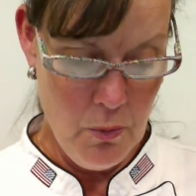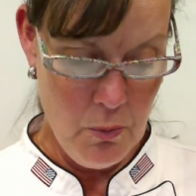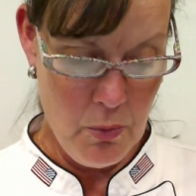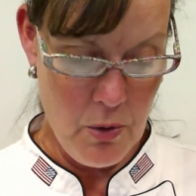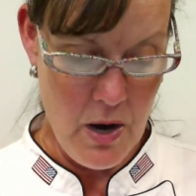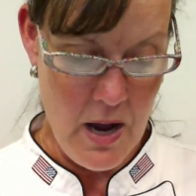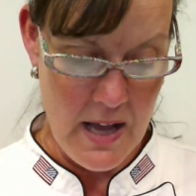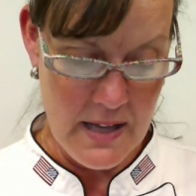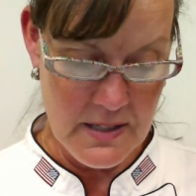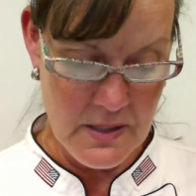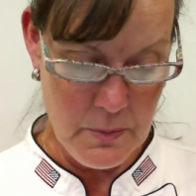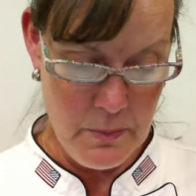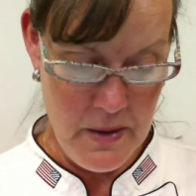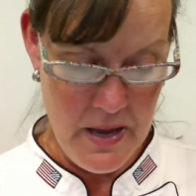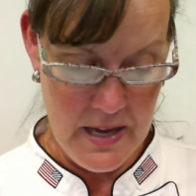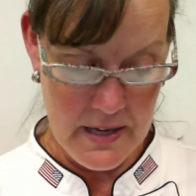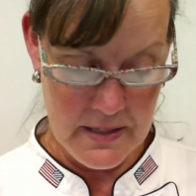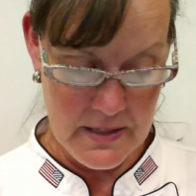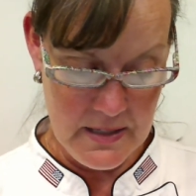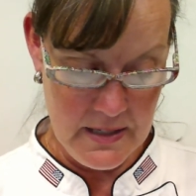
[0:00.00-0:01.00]

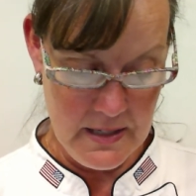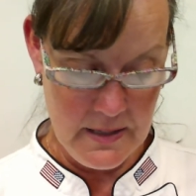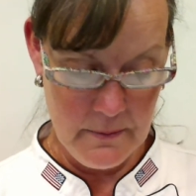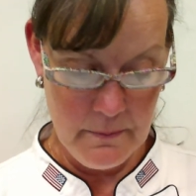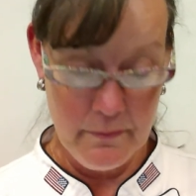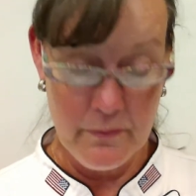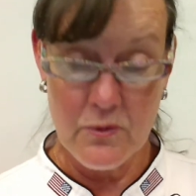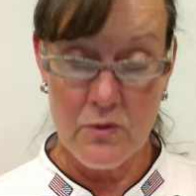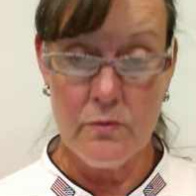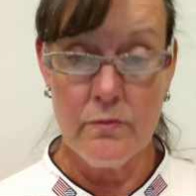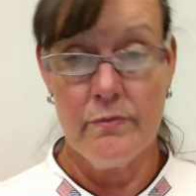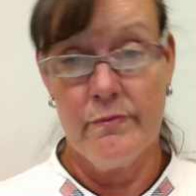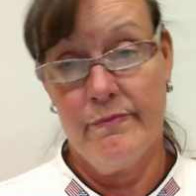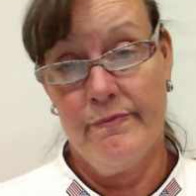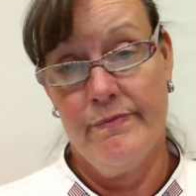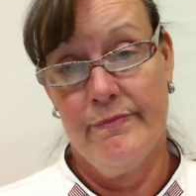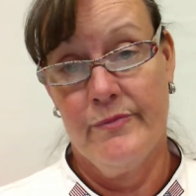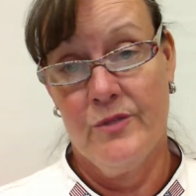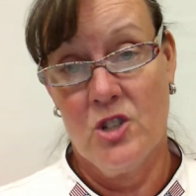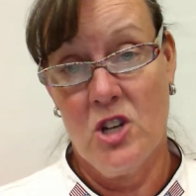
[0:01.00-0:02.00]
Prospecting,
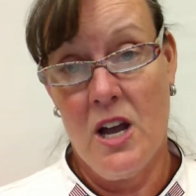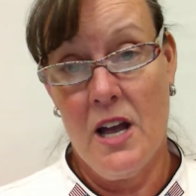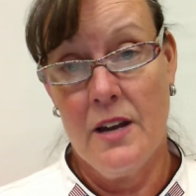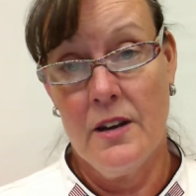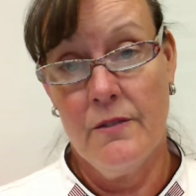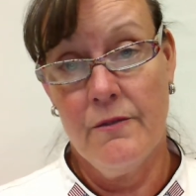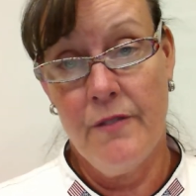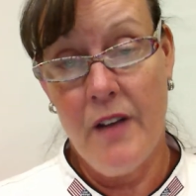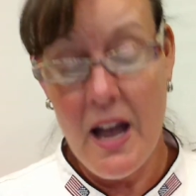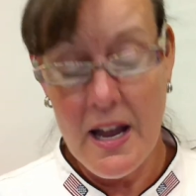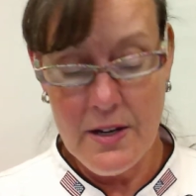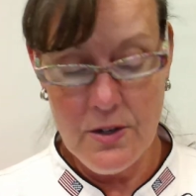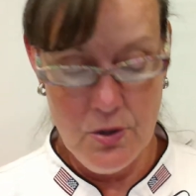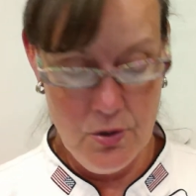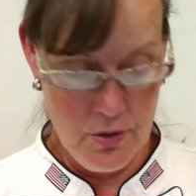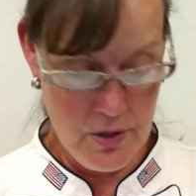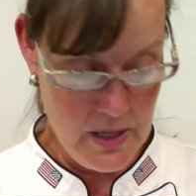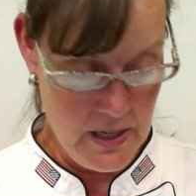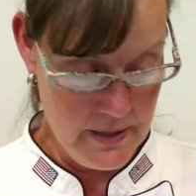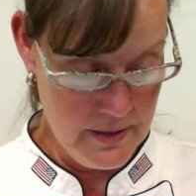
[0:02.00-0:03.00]
trying to find new
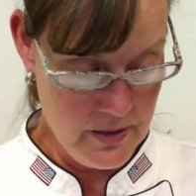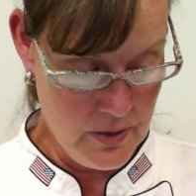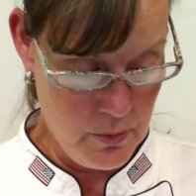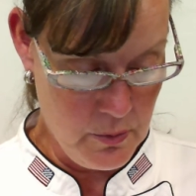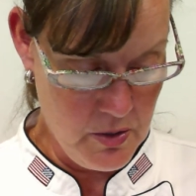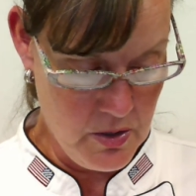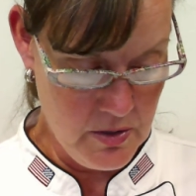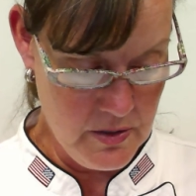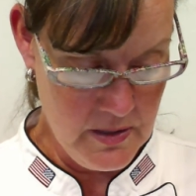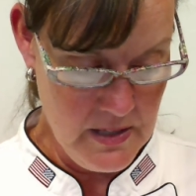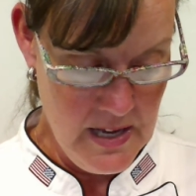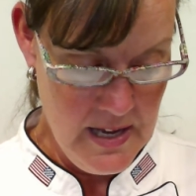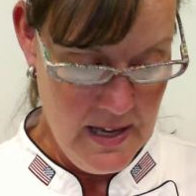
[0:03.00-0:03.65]
customers.